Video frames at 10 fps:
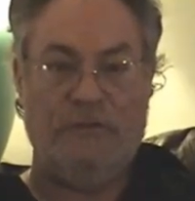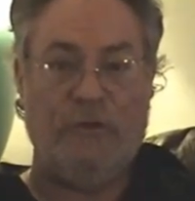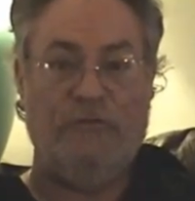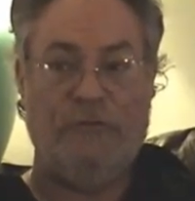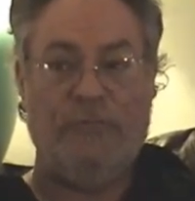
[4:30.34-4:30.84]
that
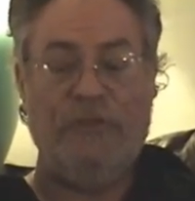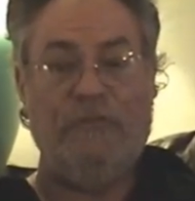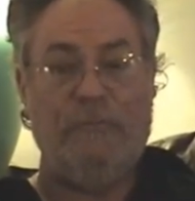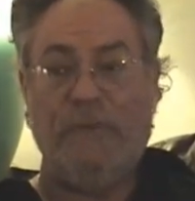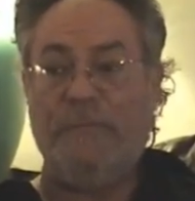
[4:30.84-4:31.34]
there are some
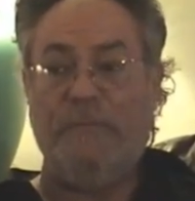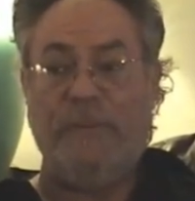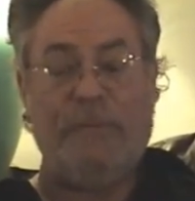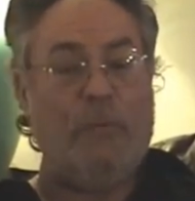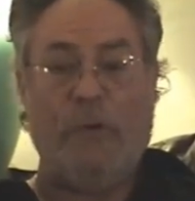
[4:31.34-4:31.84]
things maybe
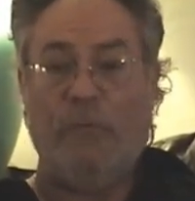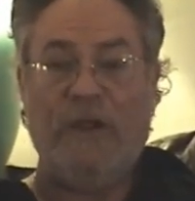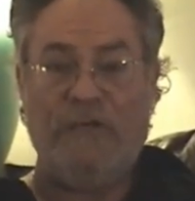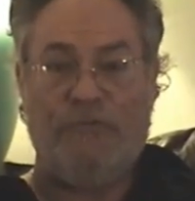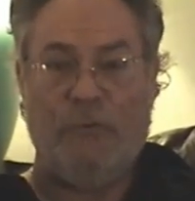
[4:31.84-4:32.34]
people weren't
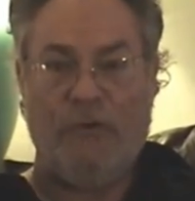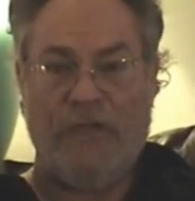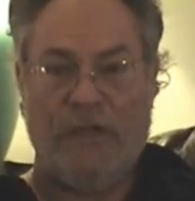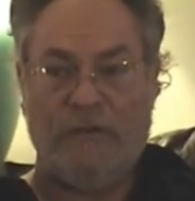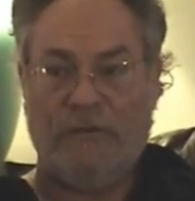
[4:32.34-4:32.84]
ready for
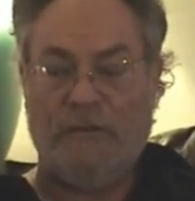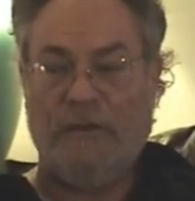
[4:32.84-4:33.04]
then.